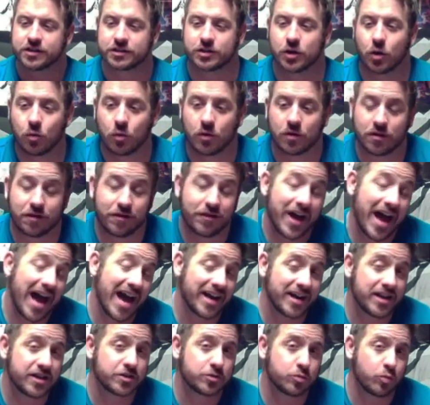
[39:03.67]
So
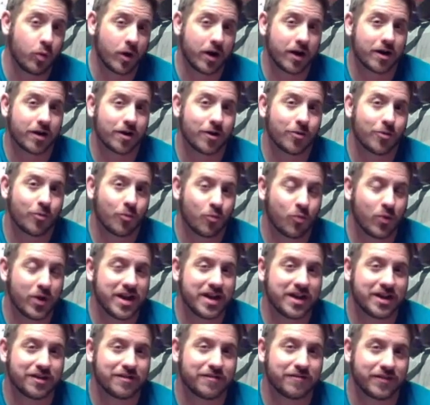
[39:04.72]
that is where
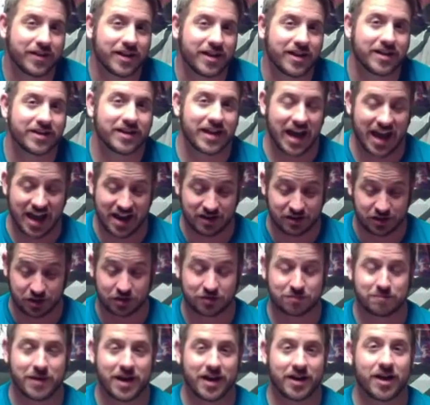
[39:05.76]
we convened and
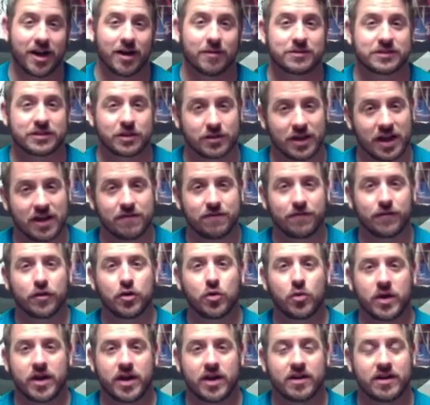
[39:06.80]
just met up. So they
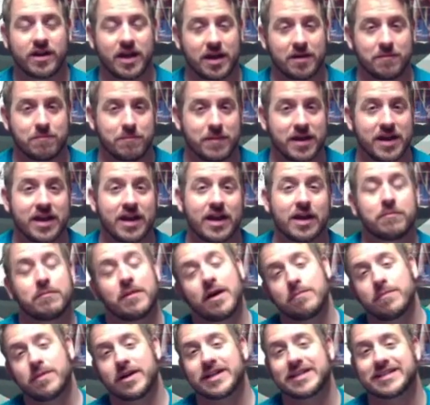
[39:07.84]
flew in, and me and
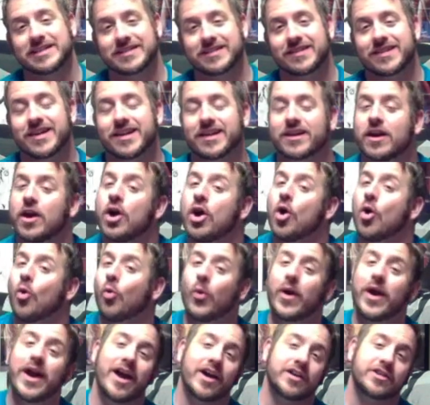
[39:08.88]
my buddy Slick,
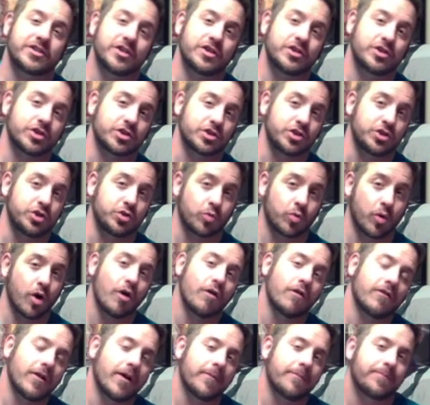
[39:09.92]
we actually just
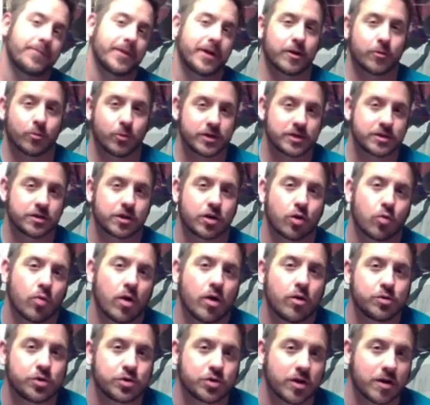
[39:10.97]
drove up there. We took a
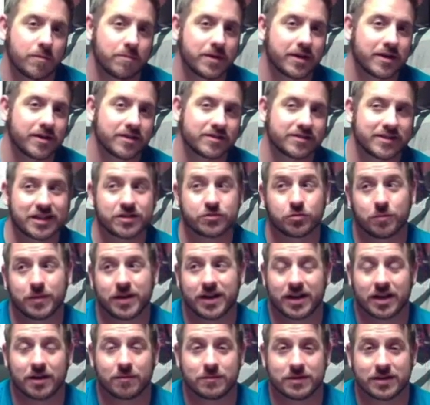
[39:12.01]
road trip because that's what me
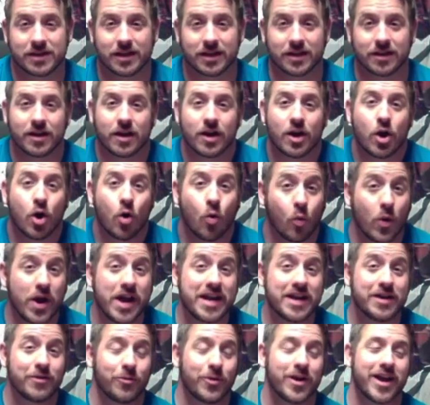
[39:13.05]
and him did.
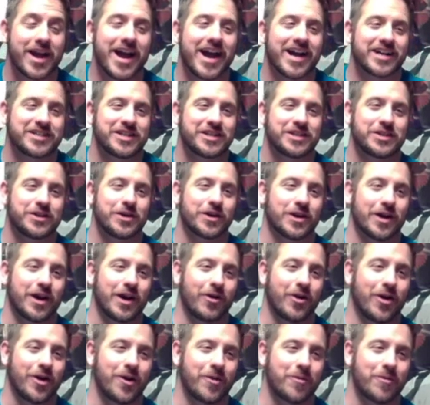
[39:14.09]
We actually took